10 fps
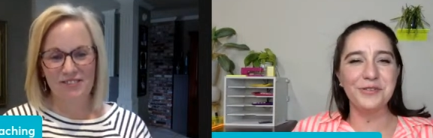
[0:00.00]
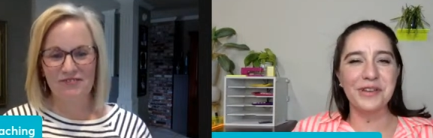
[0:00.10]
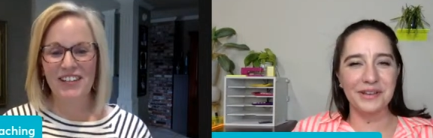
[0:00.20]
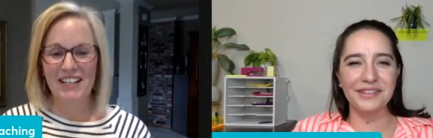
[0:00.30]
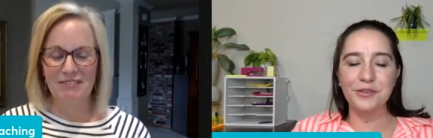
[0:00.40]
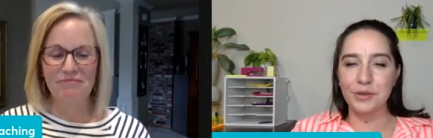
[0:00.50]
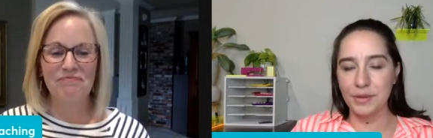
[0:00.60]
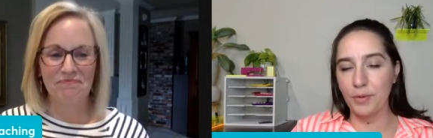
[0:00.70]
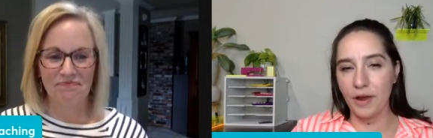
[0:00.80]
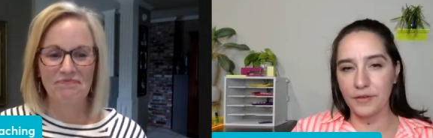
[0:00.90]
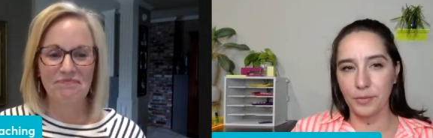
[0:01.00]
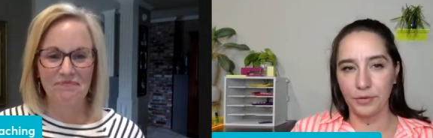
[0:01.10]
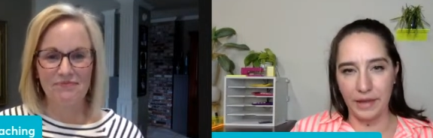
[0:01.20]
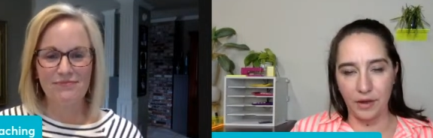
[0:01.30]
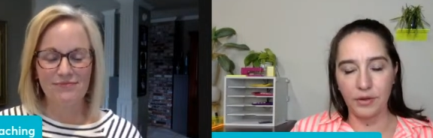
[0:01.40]
Speaker 1: can right. you can be
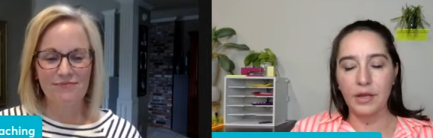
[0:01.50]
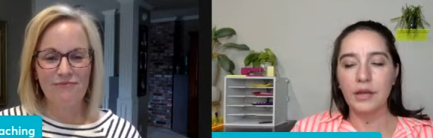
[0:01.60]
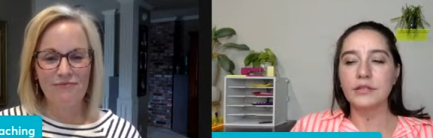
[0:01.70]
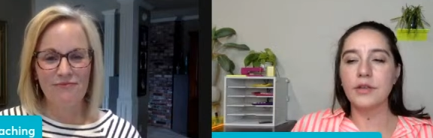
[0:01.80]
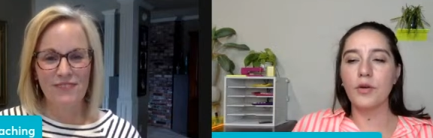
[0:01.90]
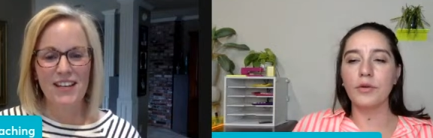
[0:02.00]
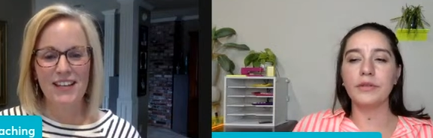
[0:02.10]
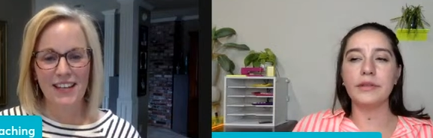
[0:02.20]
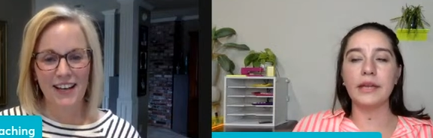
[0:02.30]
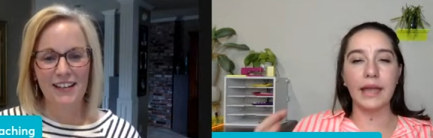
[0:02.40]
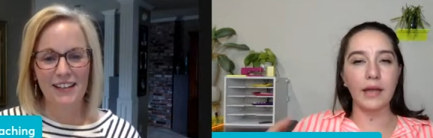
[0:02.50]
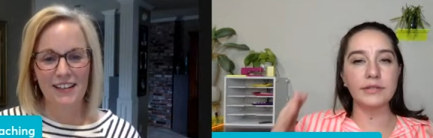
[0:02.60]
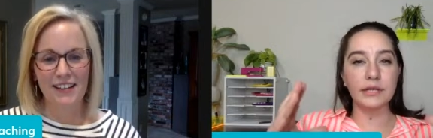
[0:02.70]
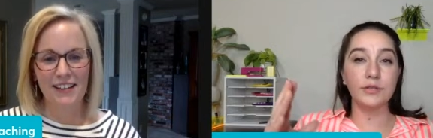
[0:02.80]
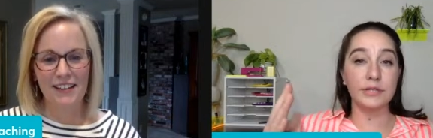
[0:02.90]
profitable now. So the
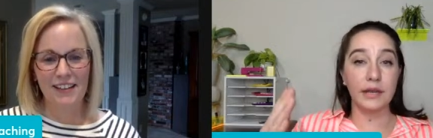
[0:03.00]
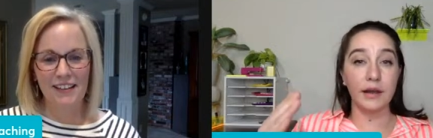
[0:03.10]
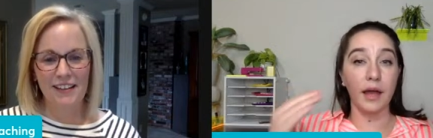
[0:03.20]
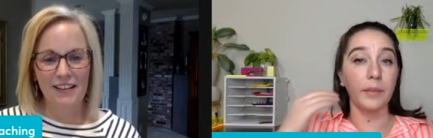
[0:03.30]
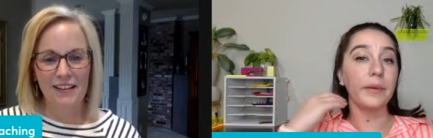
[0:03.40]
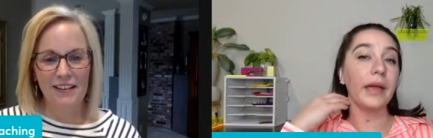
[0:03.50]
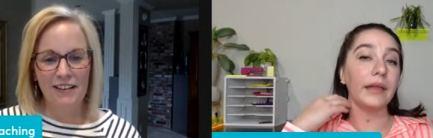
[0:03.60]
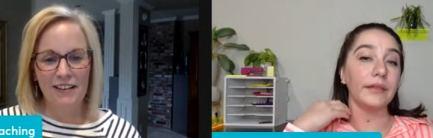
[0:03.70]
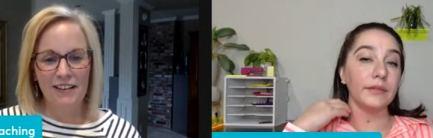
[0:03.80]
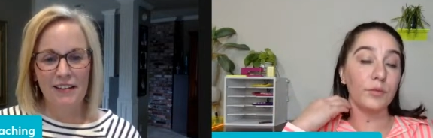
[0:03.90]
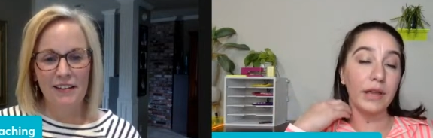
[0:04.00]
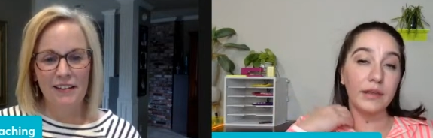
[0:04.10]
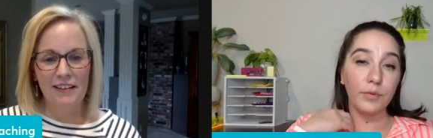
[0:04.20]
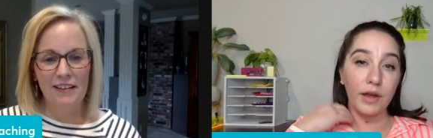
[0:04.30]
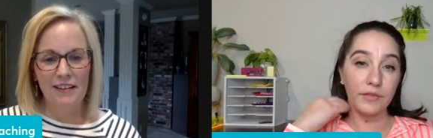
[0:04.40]
accounts that you set up and the way
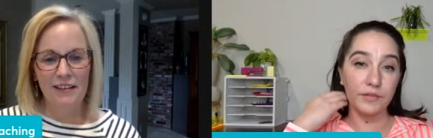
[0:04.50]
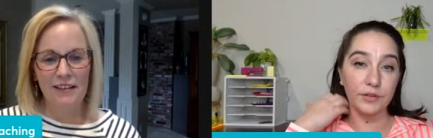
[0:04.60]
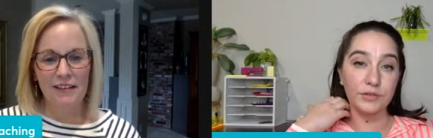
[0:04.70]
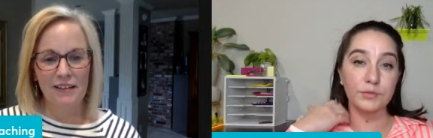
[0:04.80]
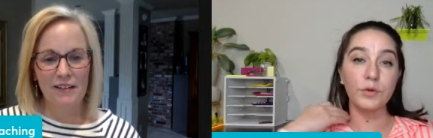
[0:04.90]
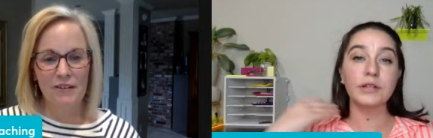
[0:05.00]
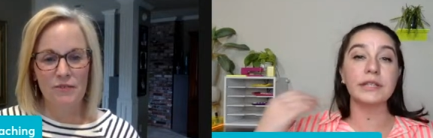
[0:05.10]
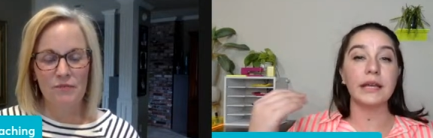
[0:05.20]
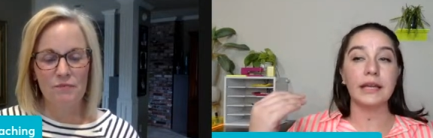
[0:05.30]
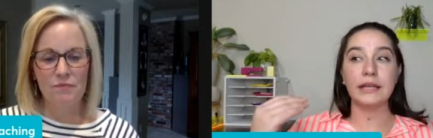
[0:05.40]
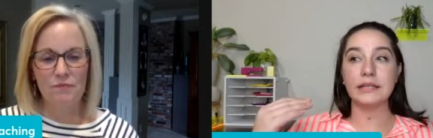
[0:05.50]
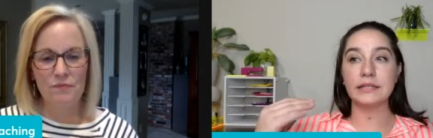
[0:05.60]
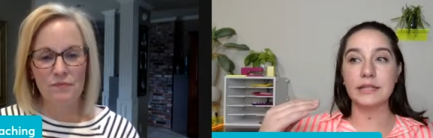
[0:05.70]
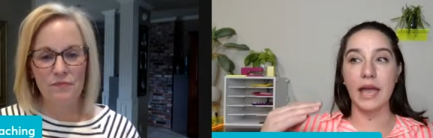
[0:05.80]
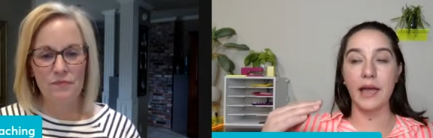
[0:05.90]
that profit first works
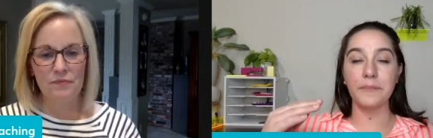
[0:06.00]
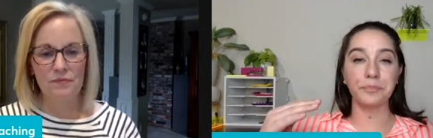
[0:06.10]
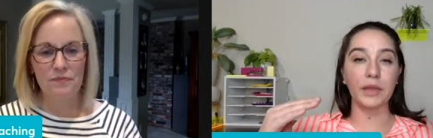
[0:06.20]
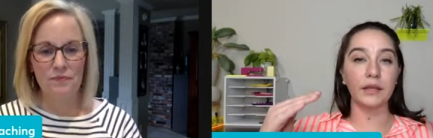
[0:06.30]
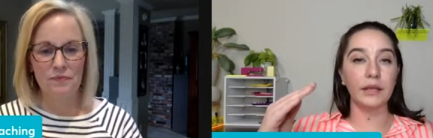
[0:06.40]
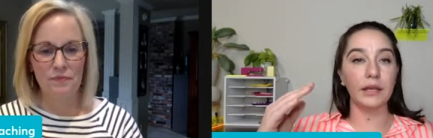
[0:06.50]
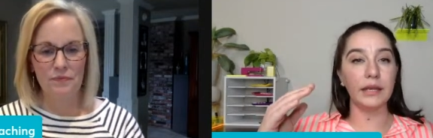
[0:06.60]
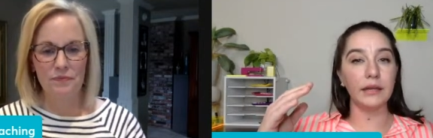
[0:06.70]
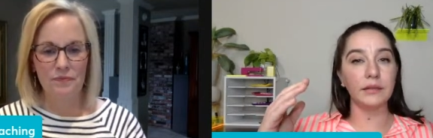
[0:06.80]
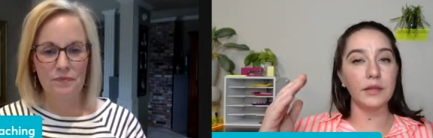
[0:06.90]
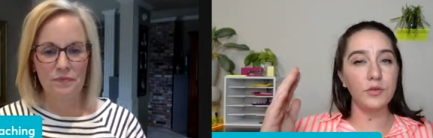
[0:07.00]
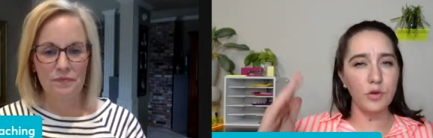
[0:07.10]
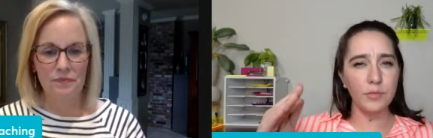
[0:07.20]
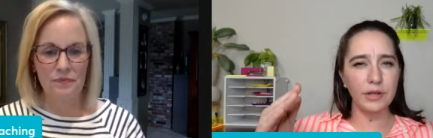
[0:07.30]
is that the normal